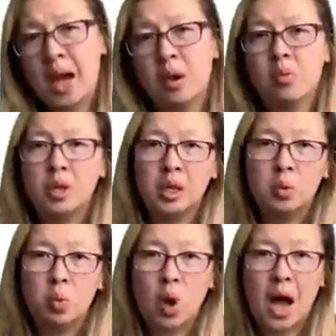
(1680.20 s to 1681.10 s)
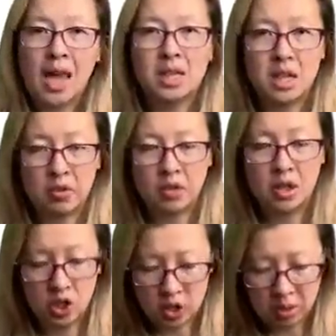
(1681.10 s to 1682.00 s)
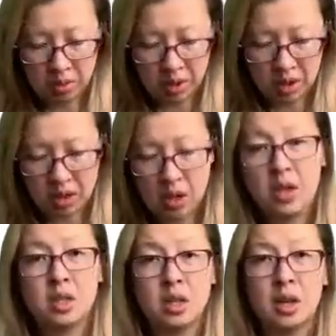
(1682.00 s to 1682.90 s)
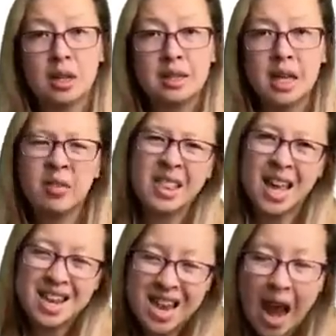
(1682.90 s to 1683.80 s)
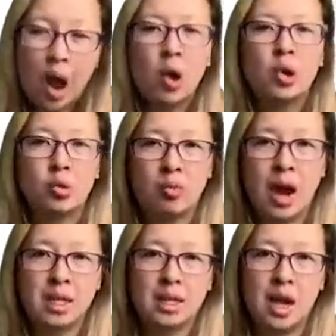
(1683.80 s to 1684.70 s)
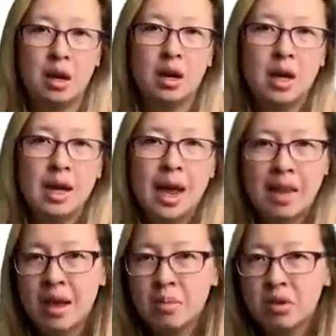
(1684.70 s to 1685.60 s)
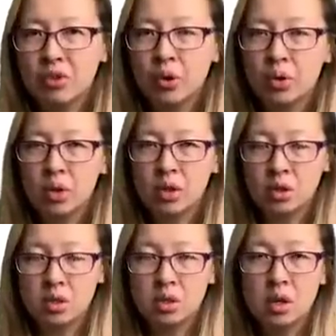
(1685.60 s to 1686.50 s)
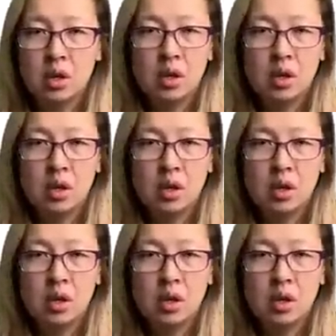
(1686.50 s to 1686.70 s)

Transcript: had a really wide definition, but in 1997, that narrowed it right down. And that meant for auditors,